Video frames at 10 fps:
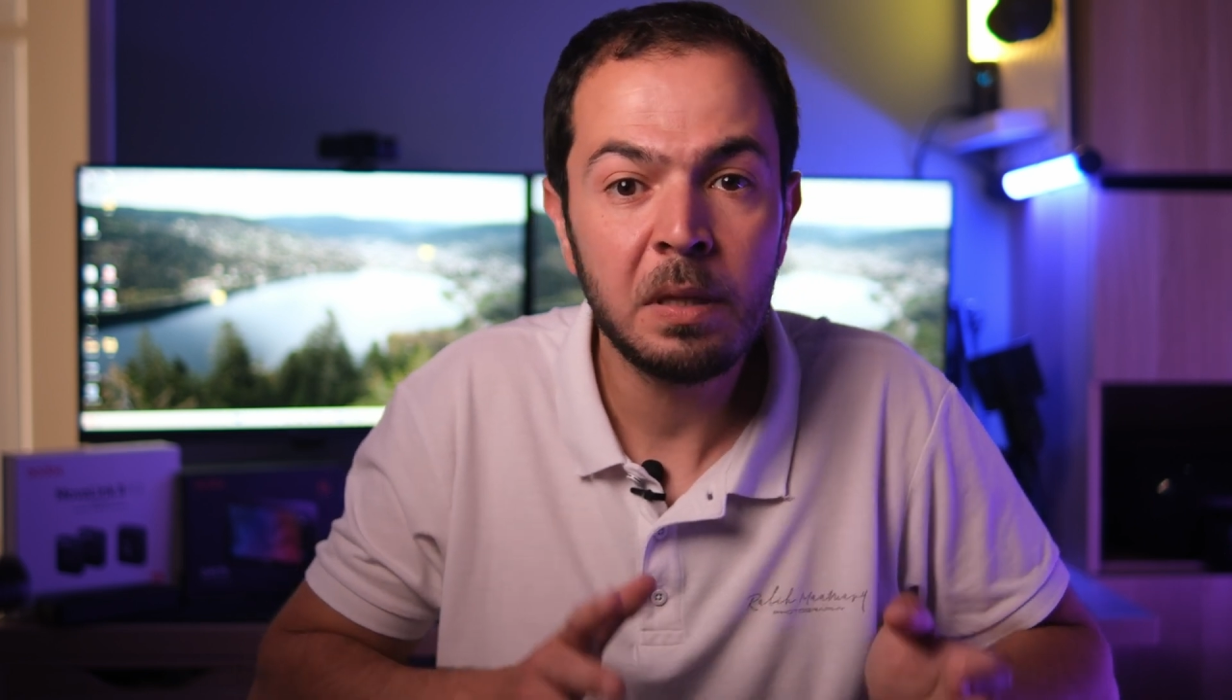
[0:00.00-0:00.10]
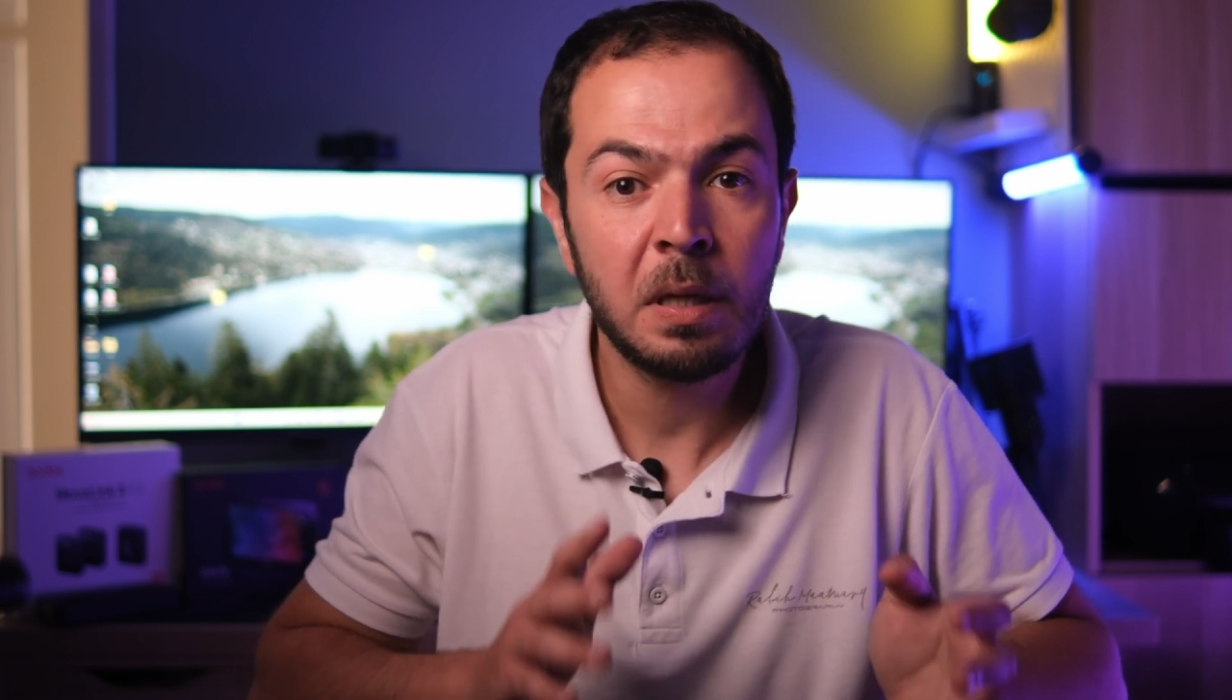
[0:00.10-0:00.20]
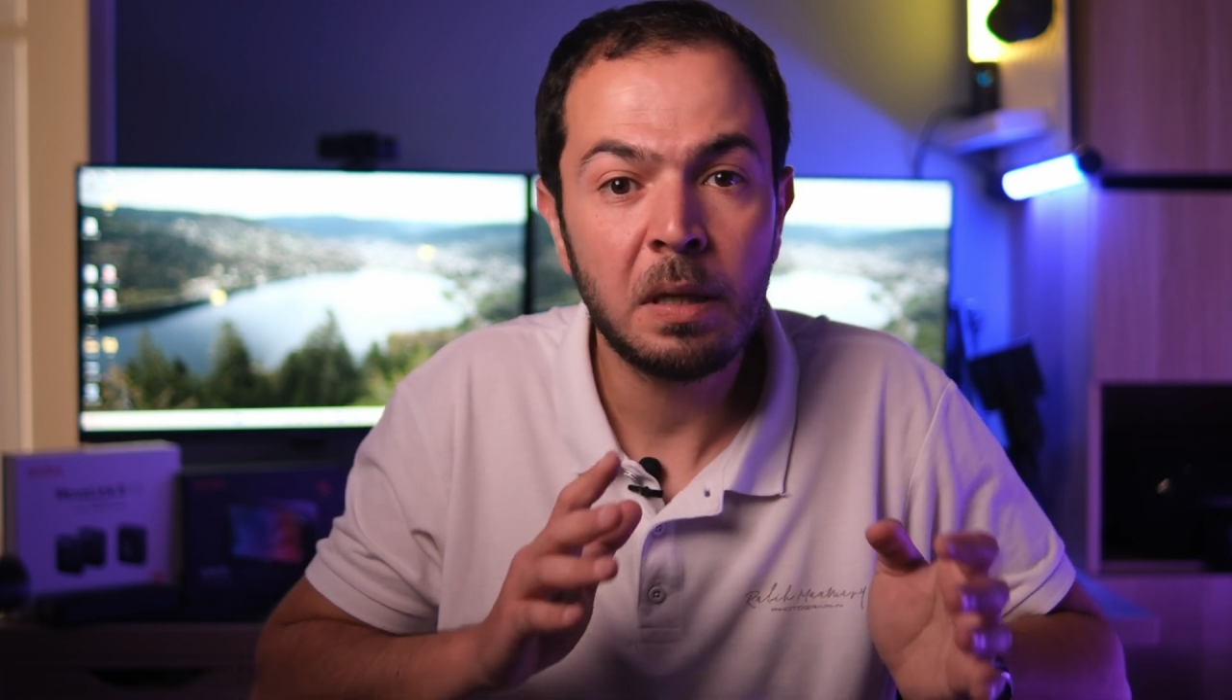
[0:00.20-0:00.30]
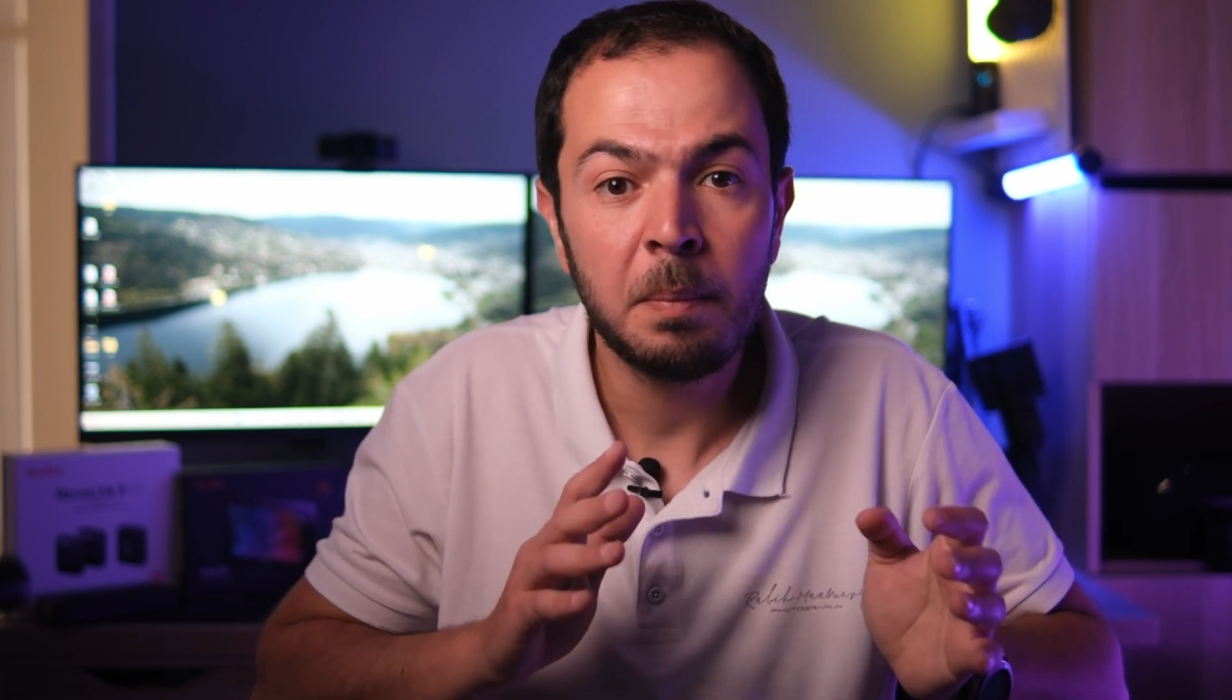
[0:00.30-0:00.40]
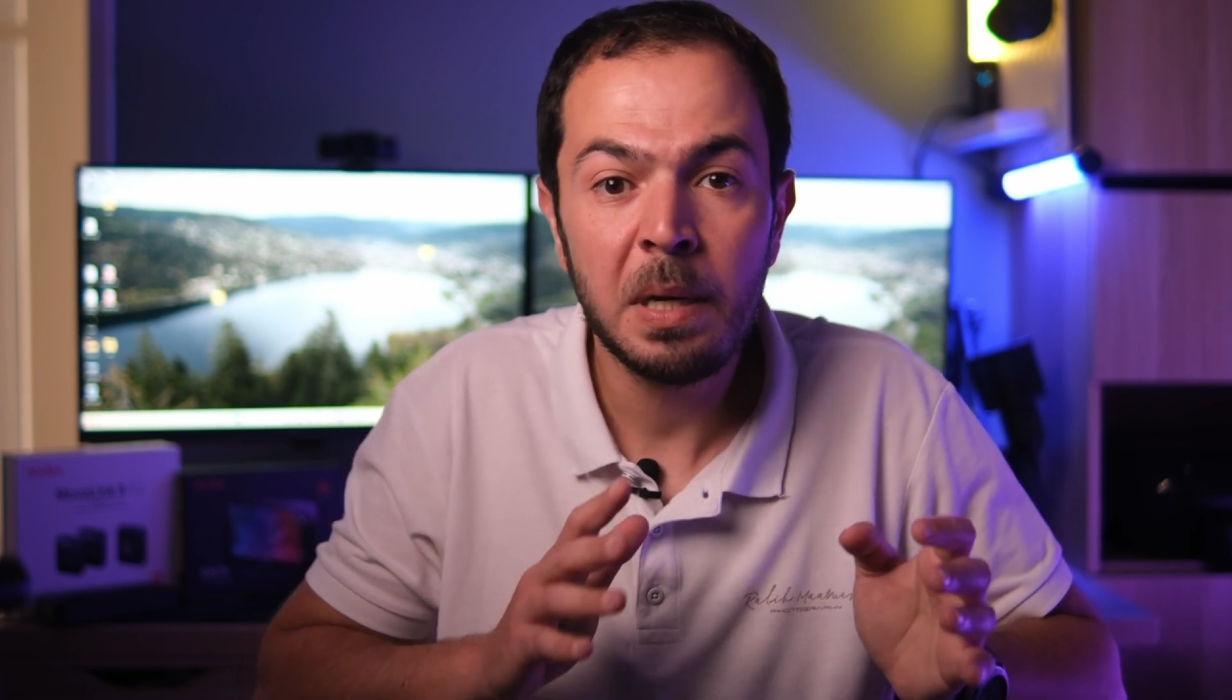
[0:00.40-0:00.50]

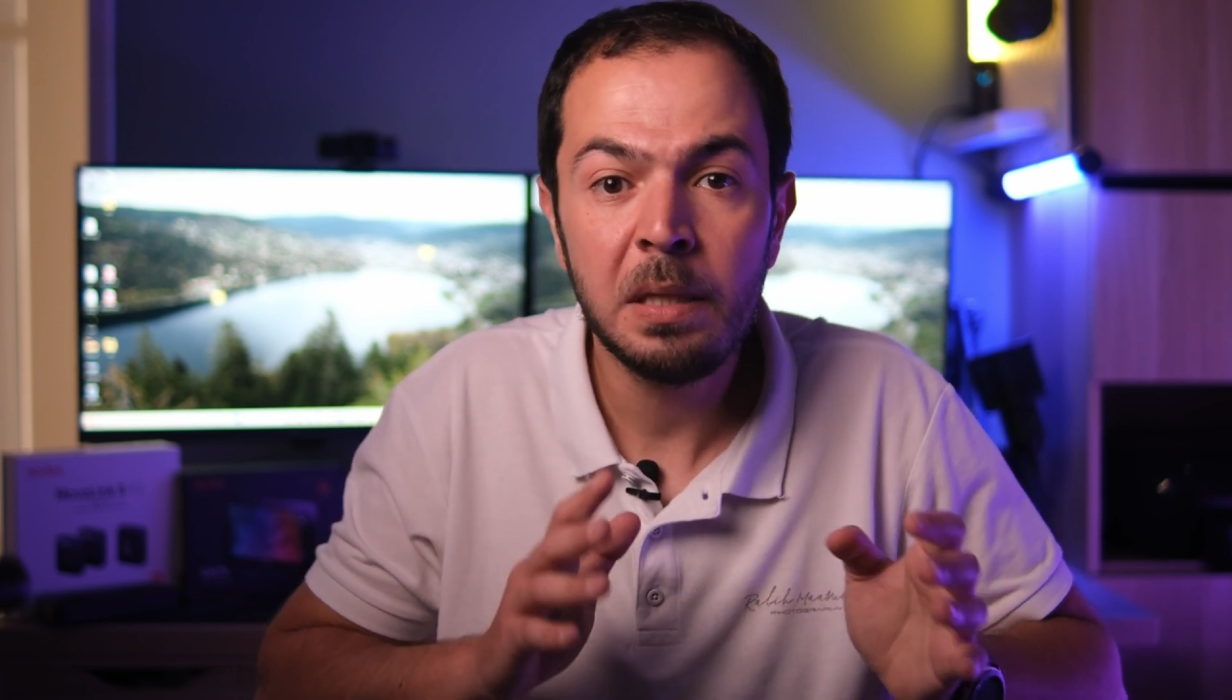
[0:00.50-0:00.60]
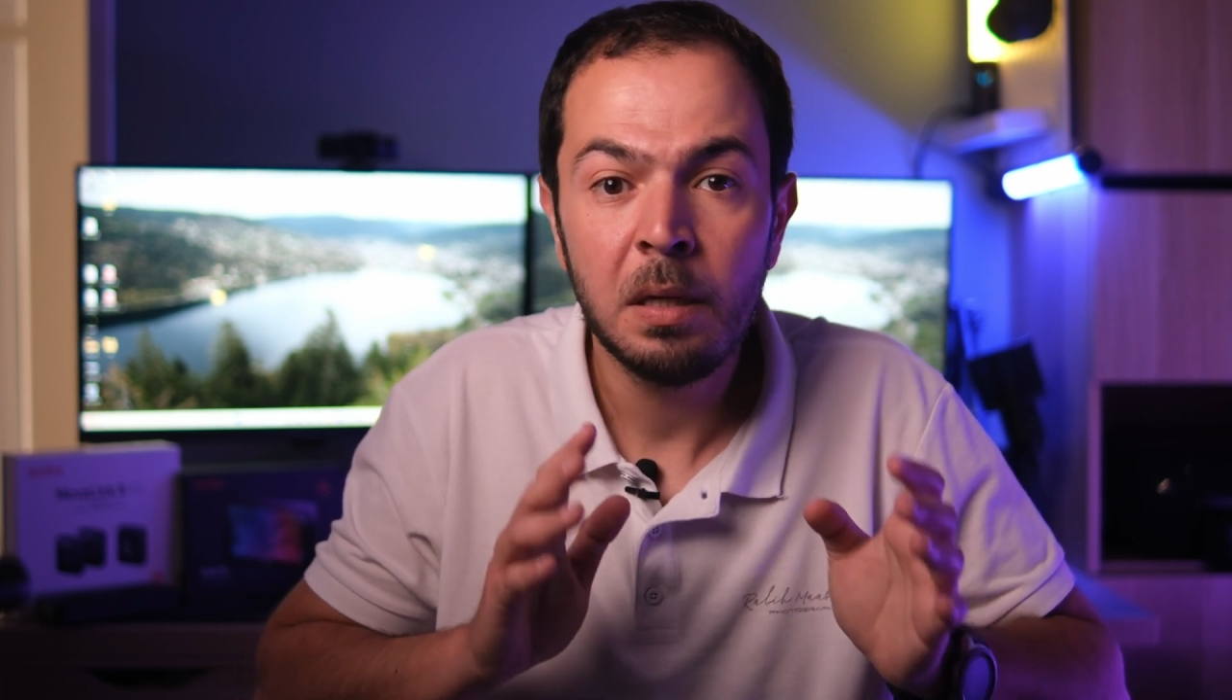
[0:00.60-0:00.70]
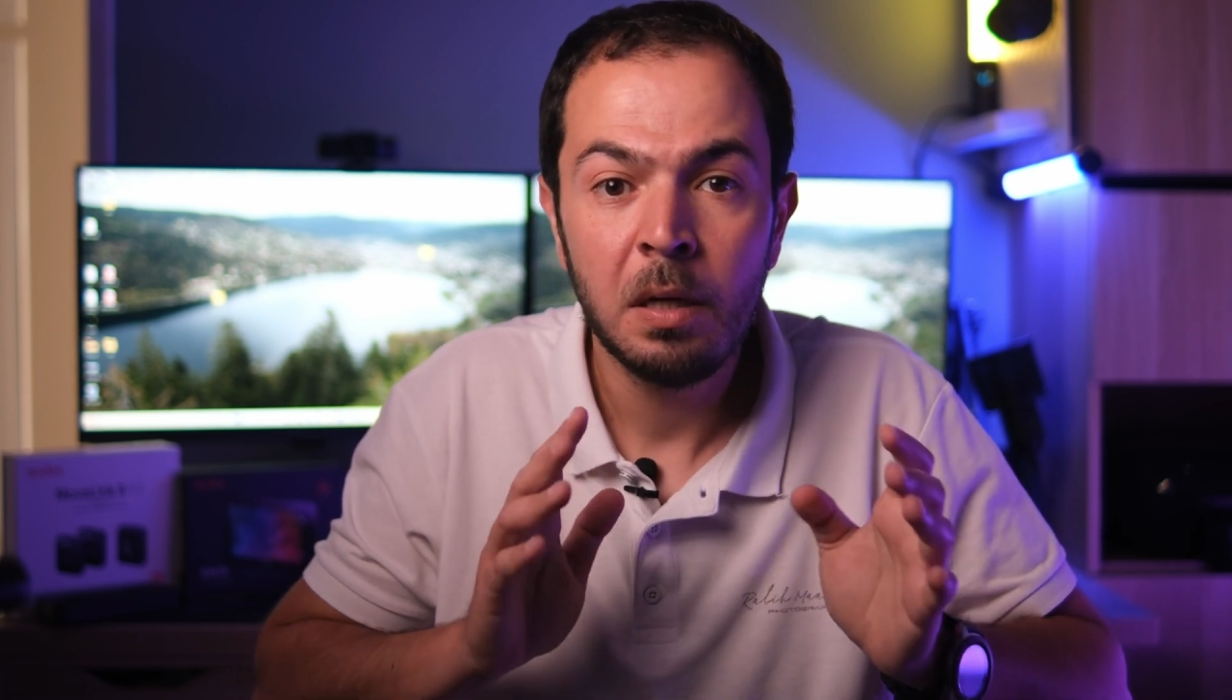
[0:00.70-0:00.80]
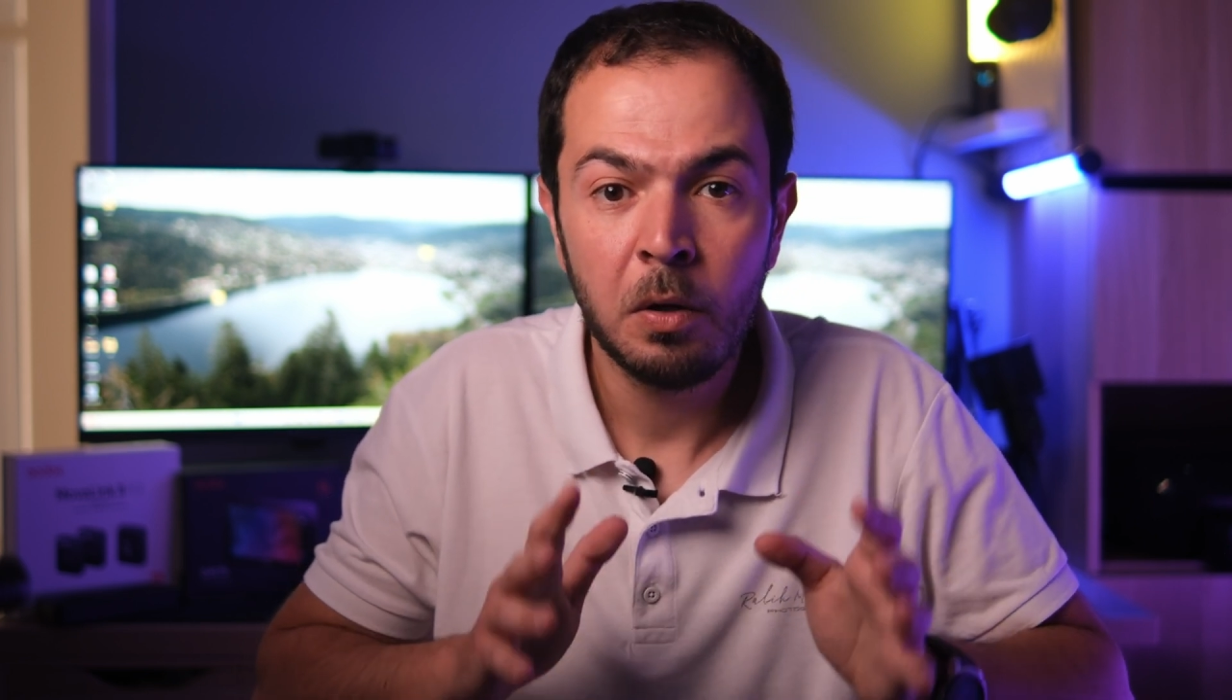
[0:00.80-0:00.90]
that I made